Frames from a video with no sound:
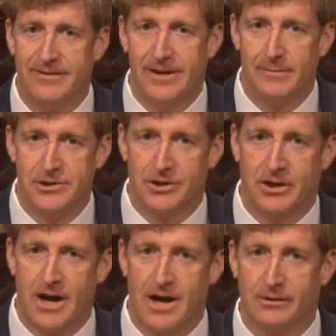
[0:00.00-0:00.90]
to have
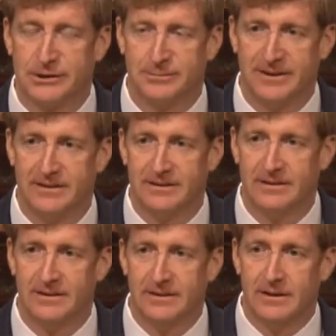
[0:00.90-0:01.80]
him as your
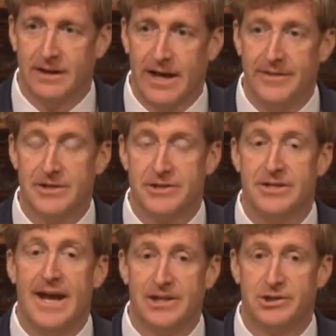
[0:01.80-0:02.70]
congressman.
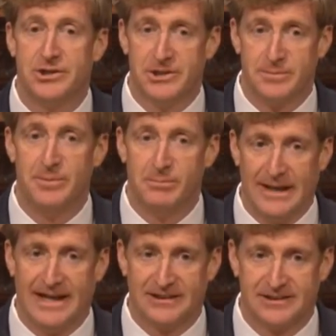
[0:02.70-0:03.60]
And this nation's
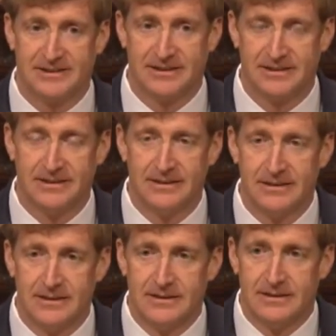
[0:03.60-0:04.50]
been blessed
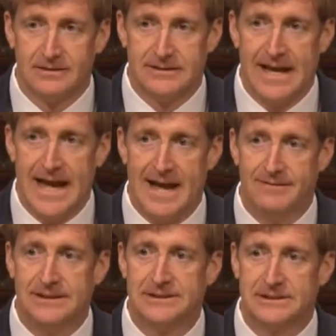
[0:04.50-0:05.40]
to